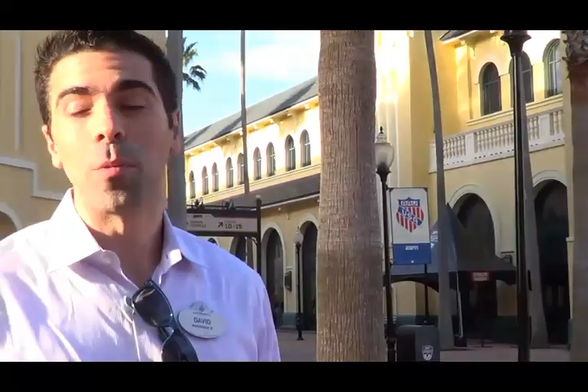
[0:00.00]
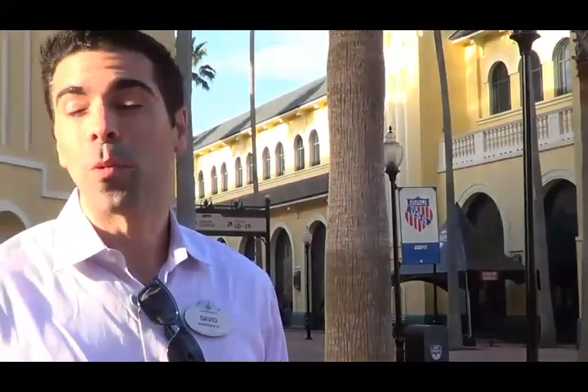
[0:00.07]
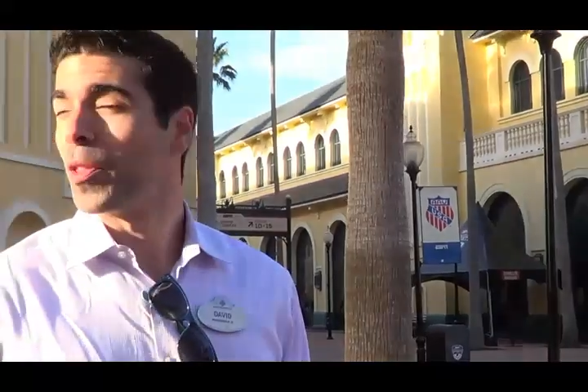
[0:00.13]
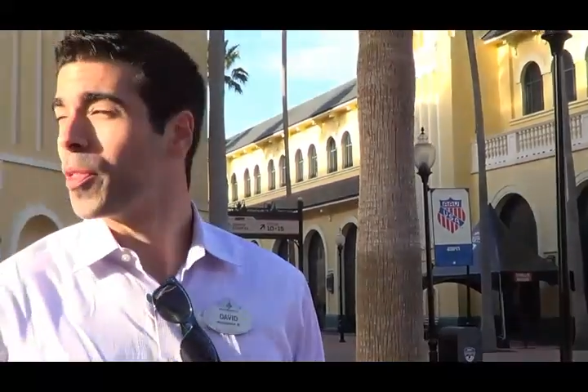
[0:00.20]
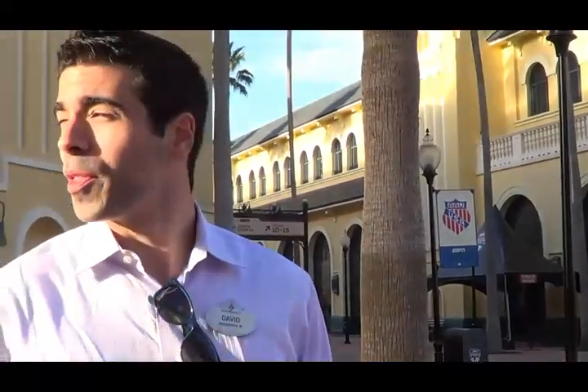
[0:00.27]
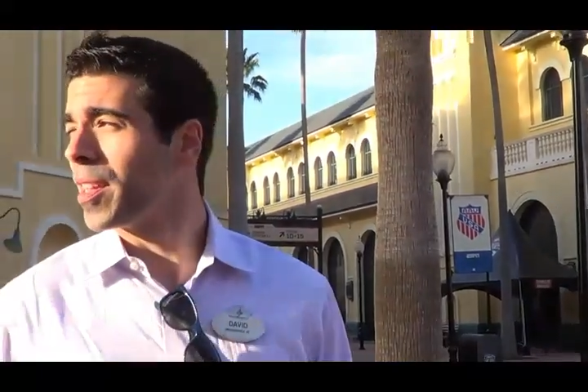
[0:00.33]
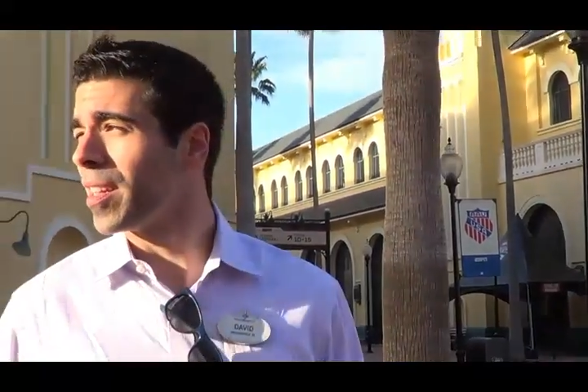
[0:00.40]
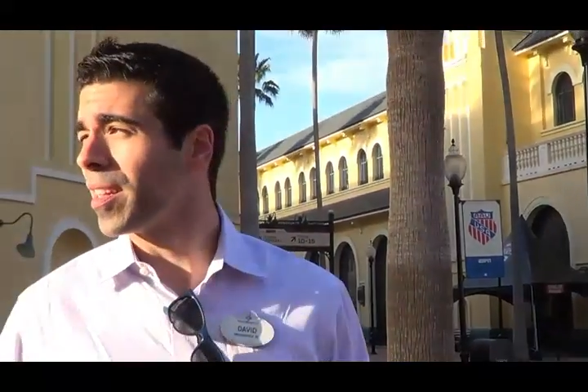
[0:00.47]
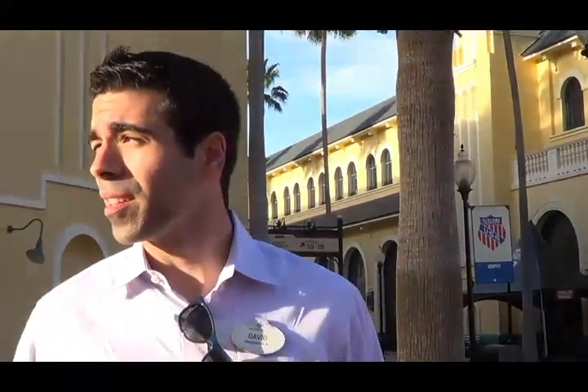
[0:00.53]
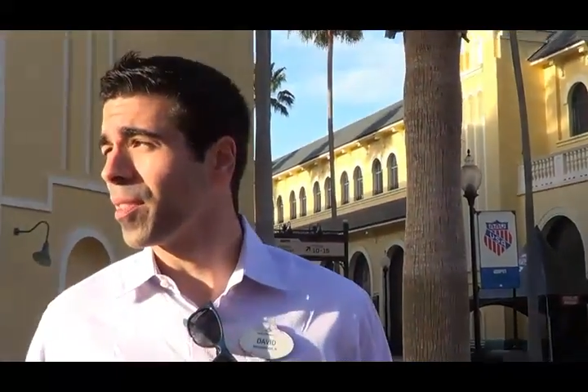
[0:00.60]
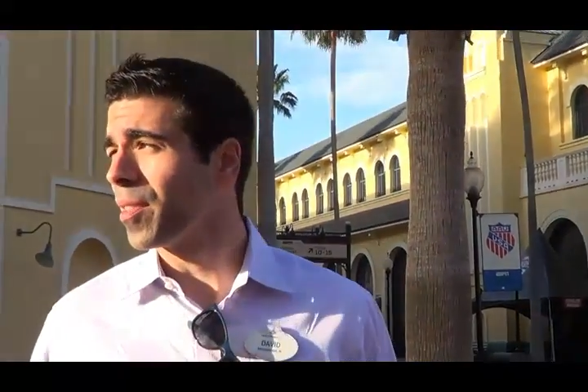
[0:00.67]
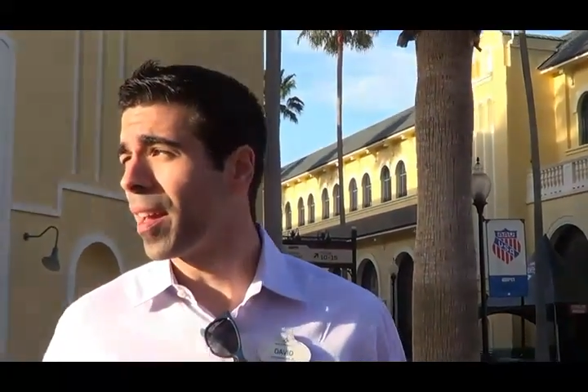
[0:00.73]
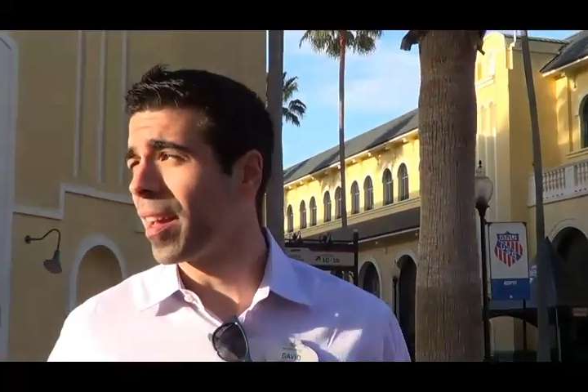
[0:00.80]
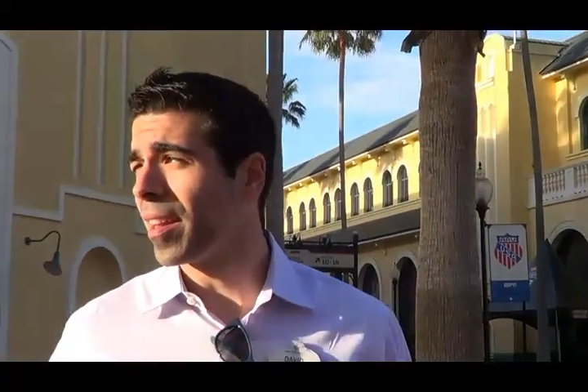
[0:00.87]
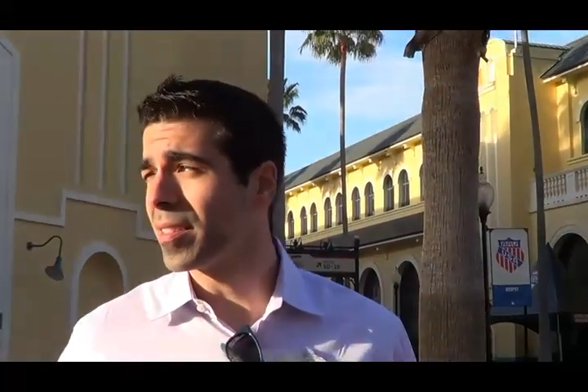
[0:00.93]
and one thing
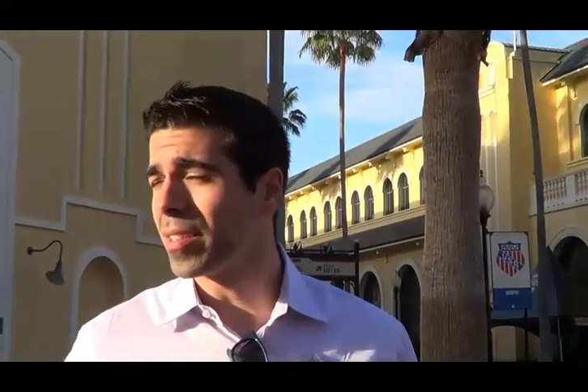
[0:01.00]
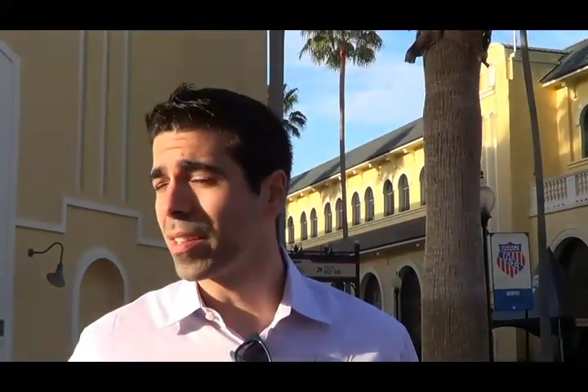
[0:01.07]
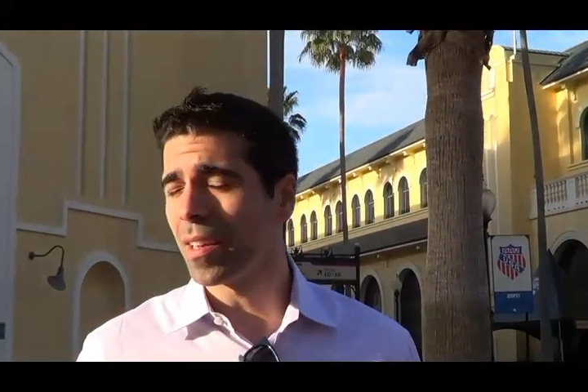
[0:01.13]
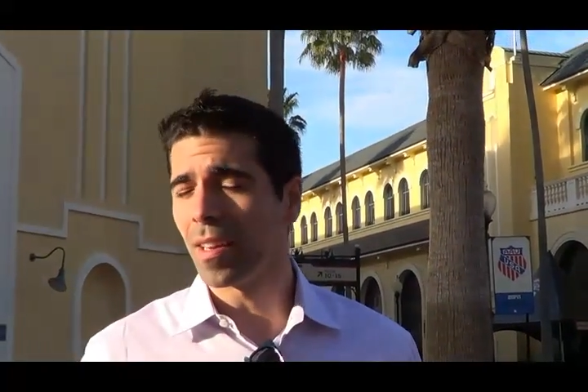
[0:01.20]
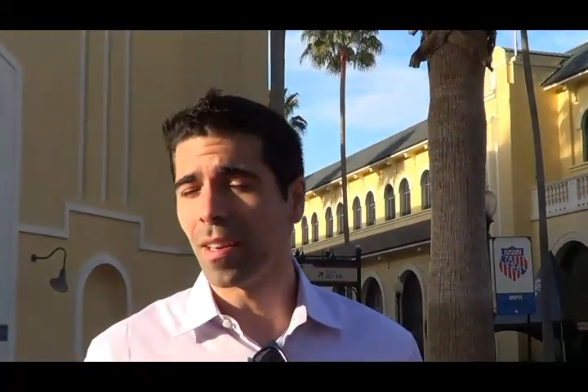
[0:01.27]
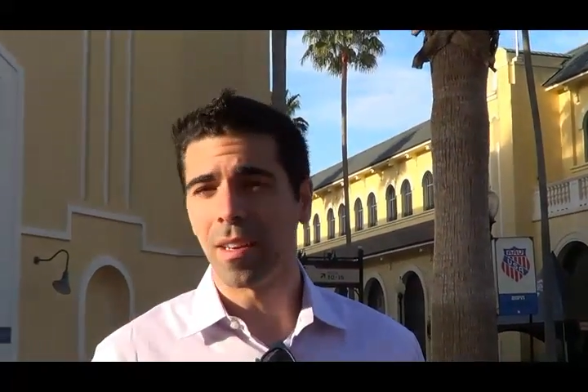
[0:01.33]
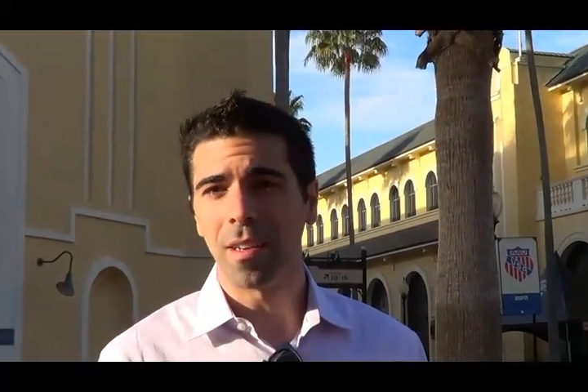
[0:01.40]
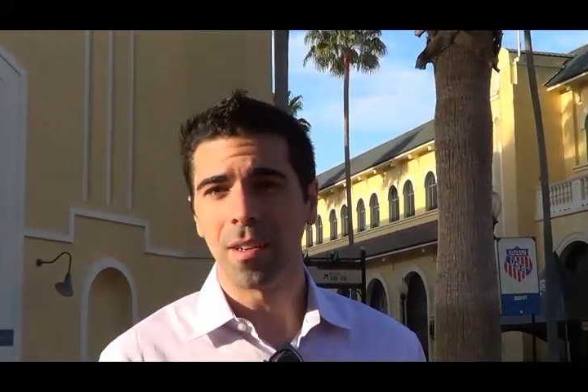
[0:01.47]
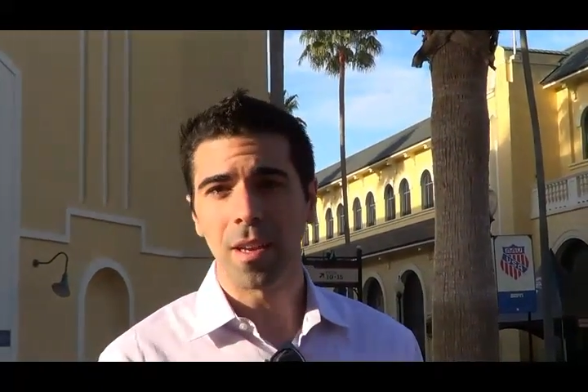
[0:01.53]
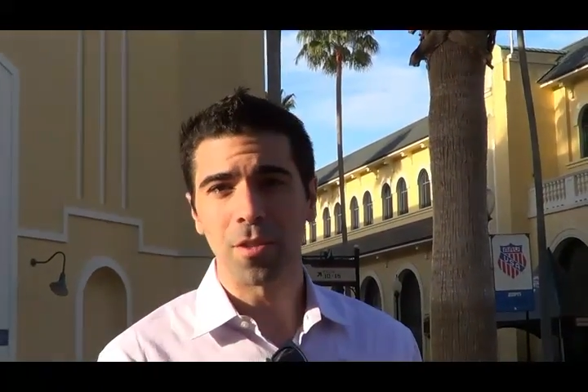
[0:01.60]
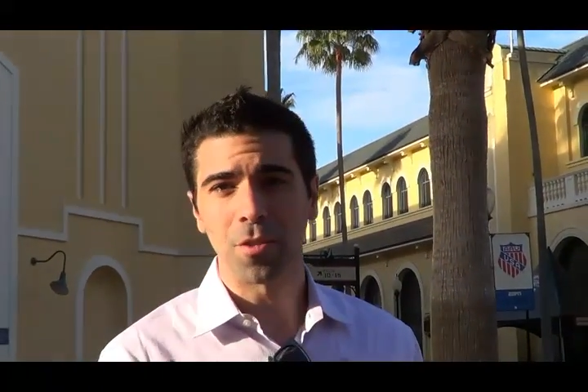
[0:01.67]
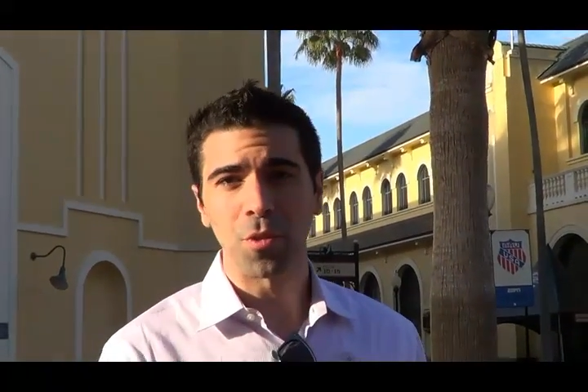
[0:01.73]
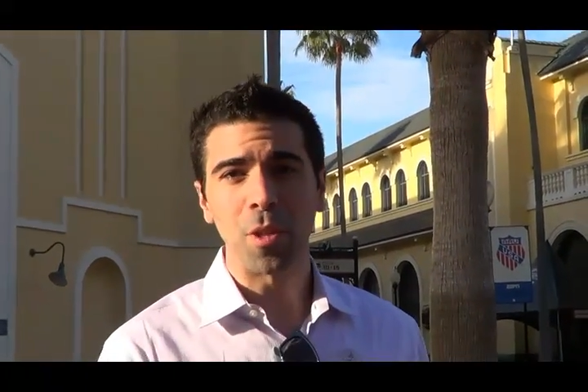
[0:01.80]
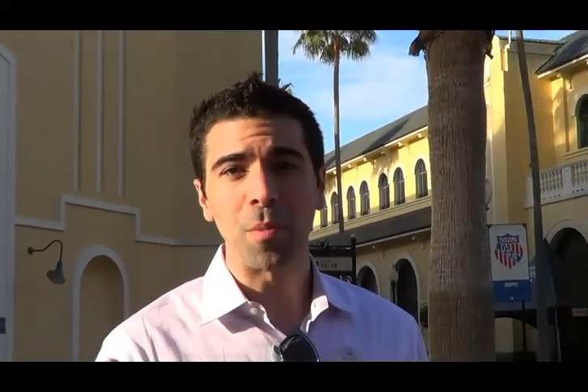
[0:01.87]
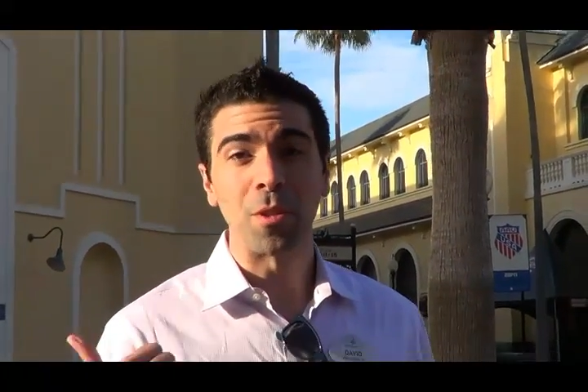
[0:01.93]
that
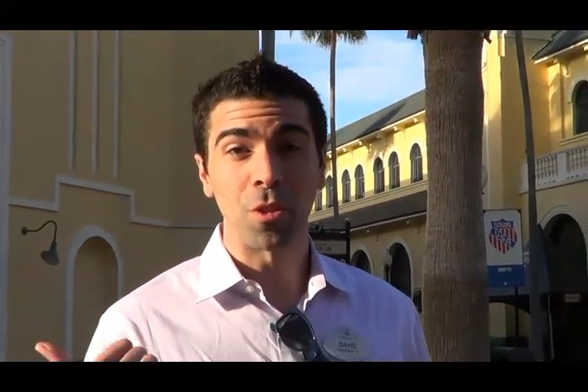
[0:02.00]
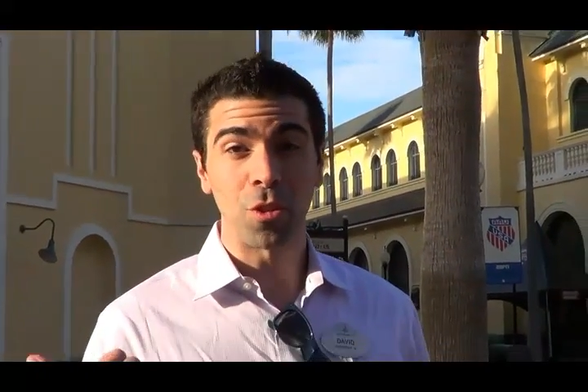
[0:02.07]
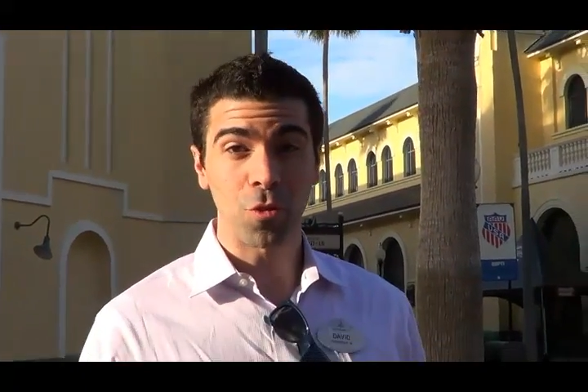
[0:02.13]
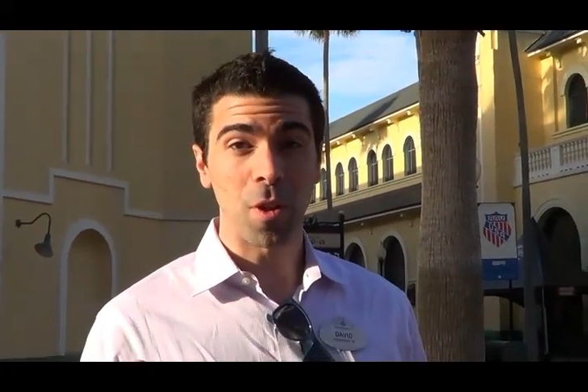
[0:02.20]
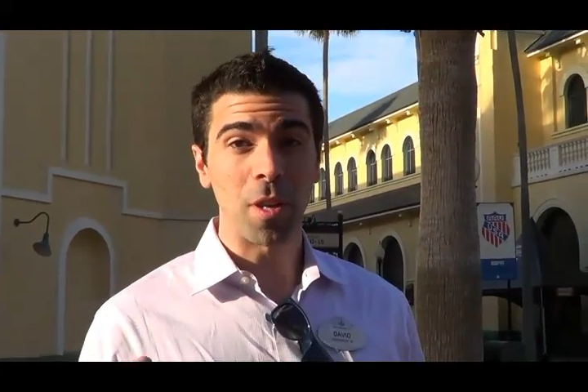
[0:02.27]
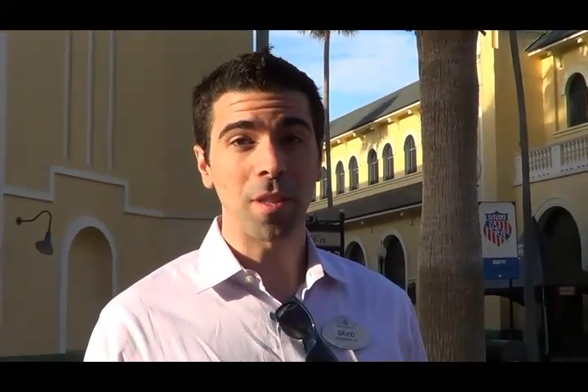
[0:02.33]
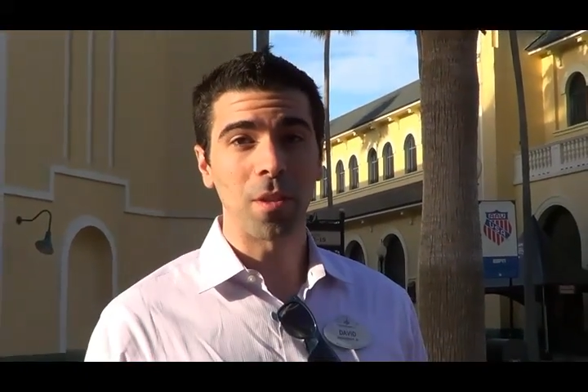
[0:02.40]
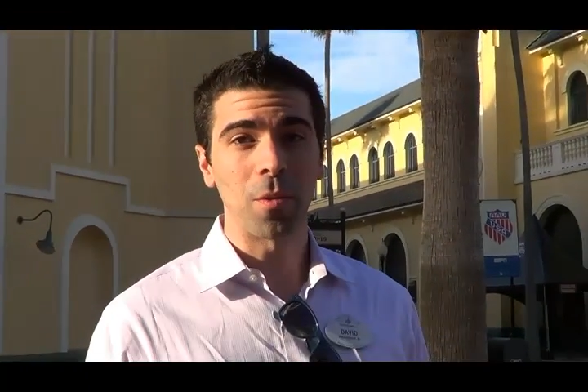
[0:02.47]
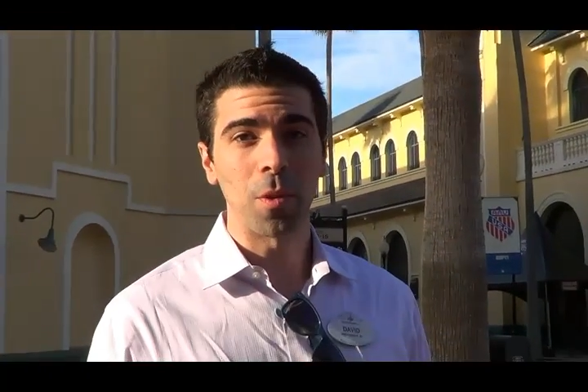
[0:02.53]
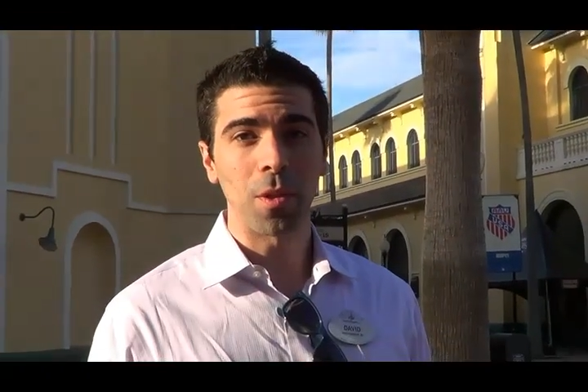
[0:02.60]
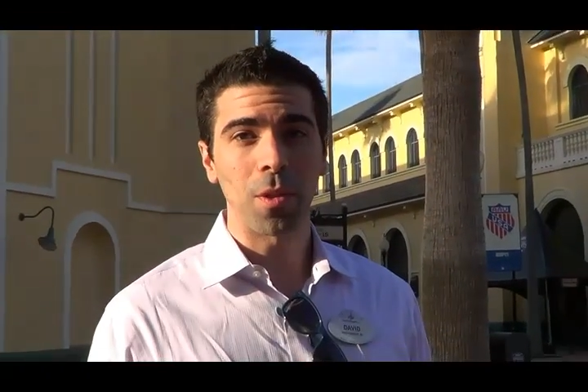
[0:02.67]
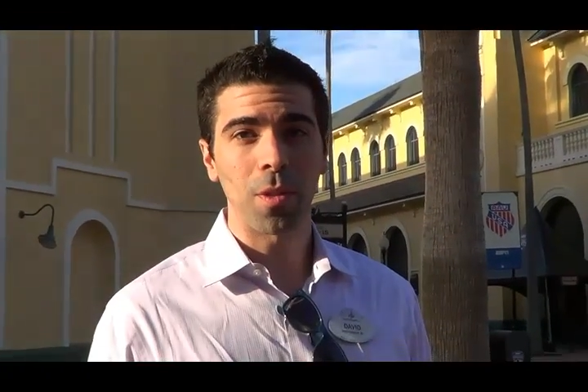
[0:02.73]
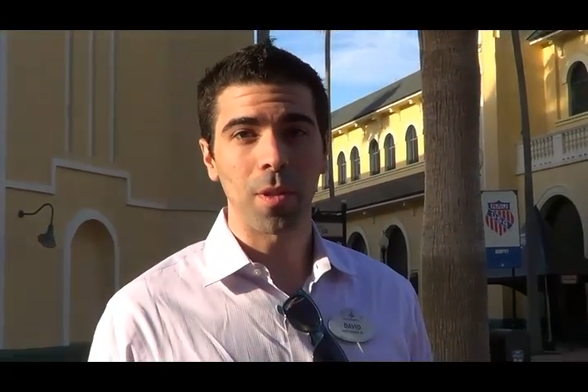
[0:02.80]
has really been strengthened with